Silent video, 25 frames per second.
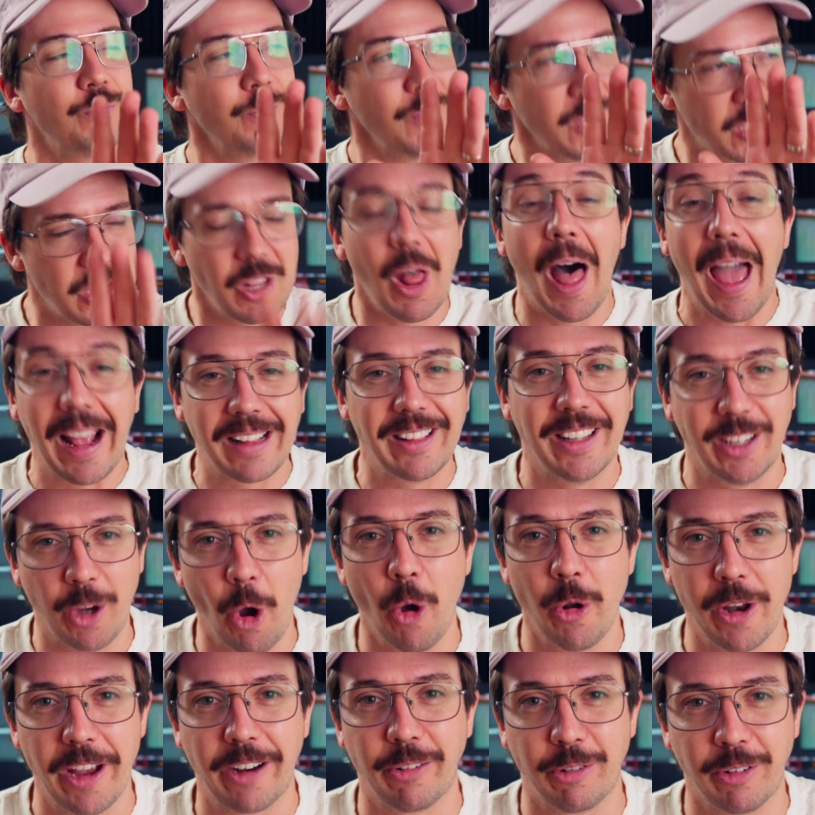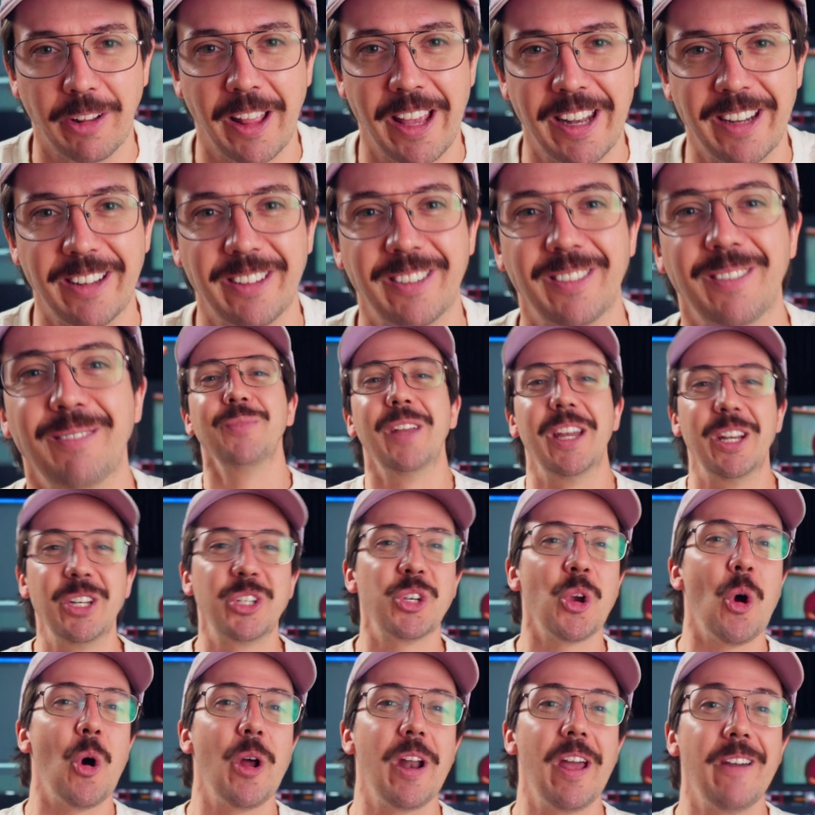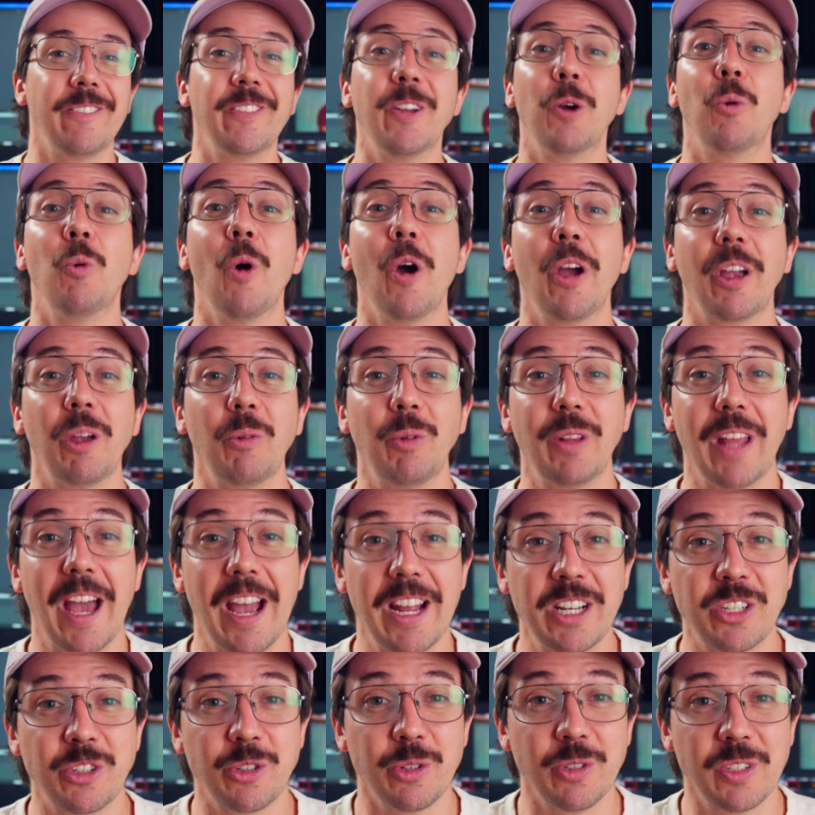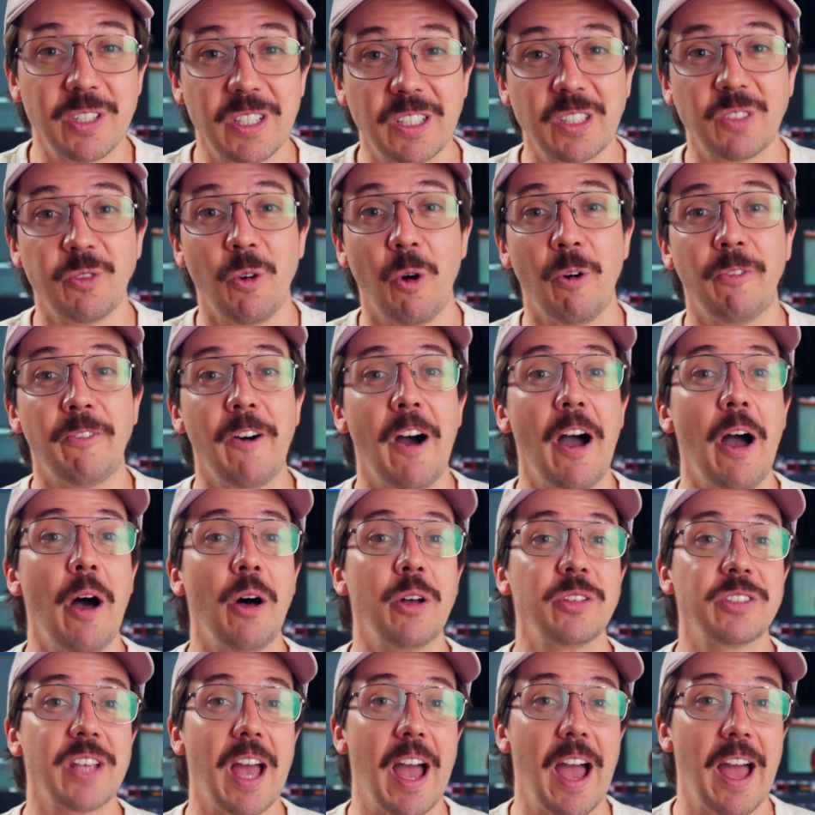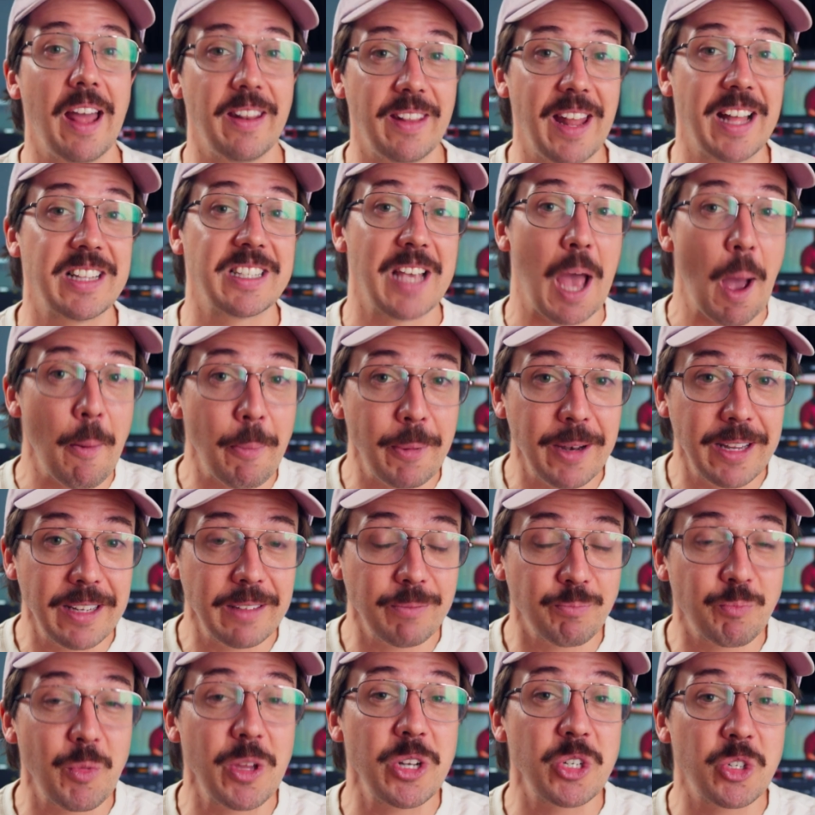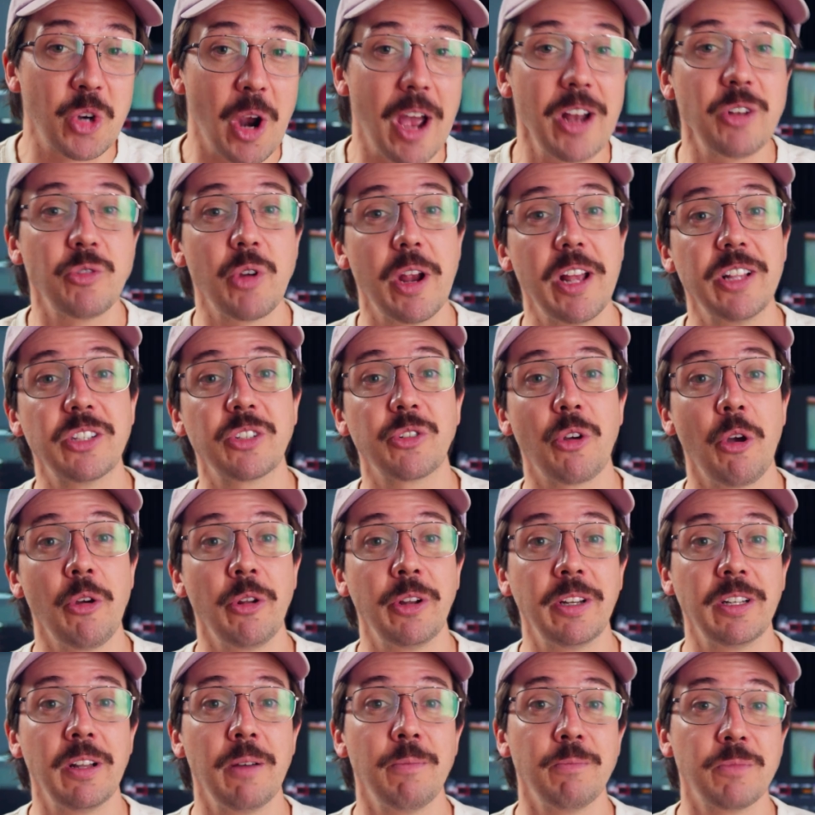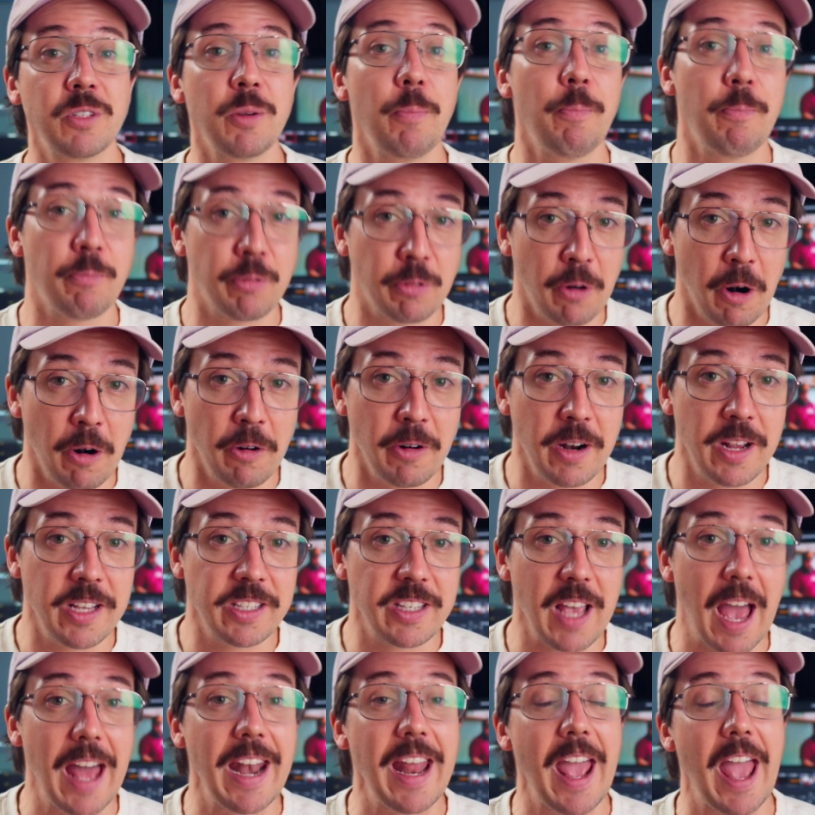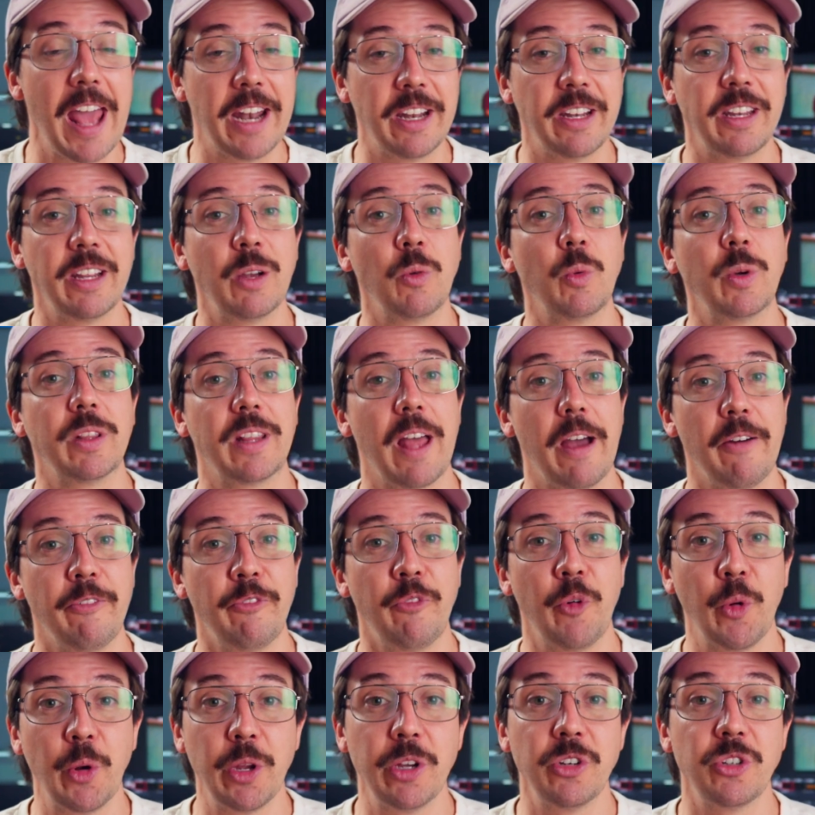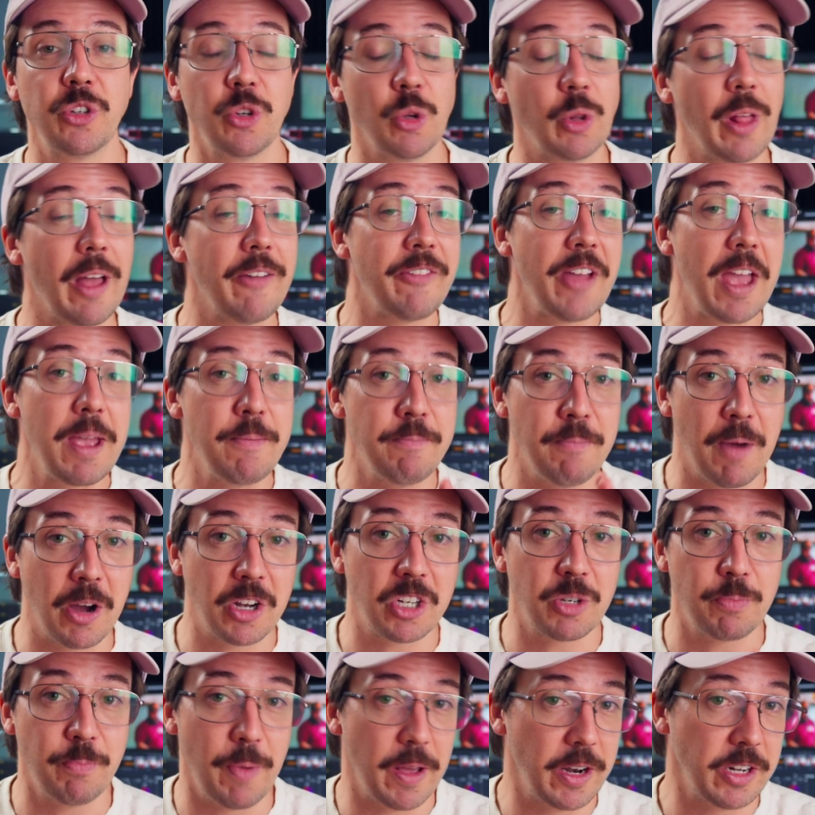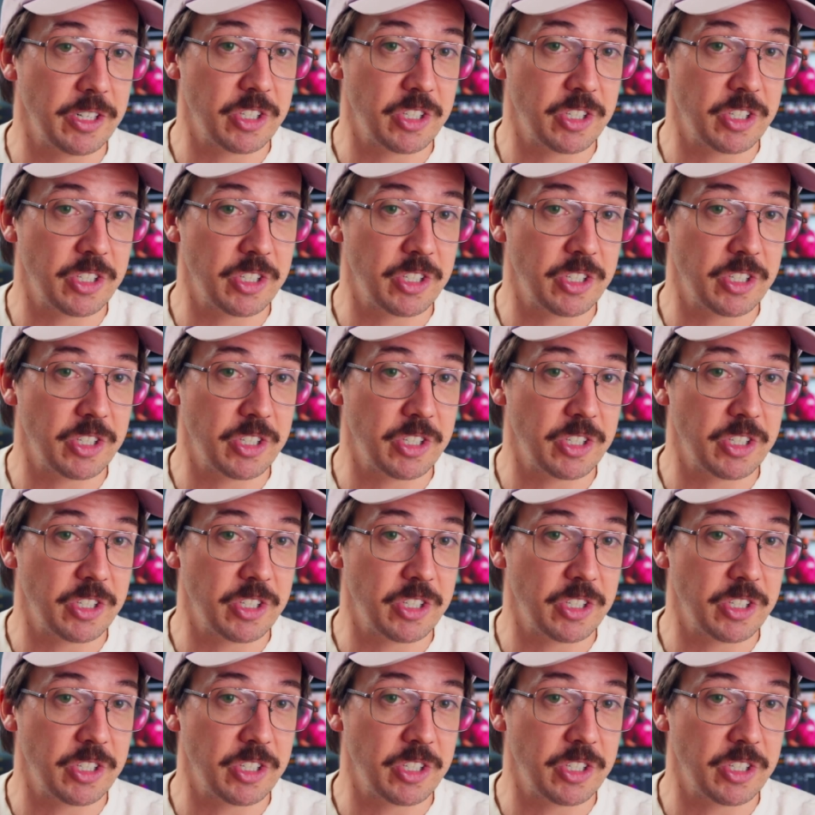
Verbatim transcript: It's likely codec related. In short, if you're working with H.264 files and that's happening, then try transcoding them to ProRes and editing with that footage. You'll have a much better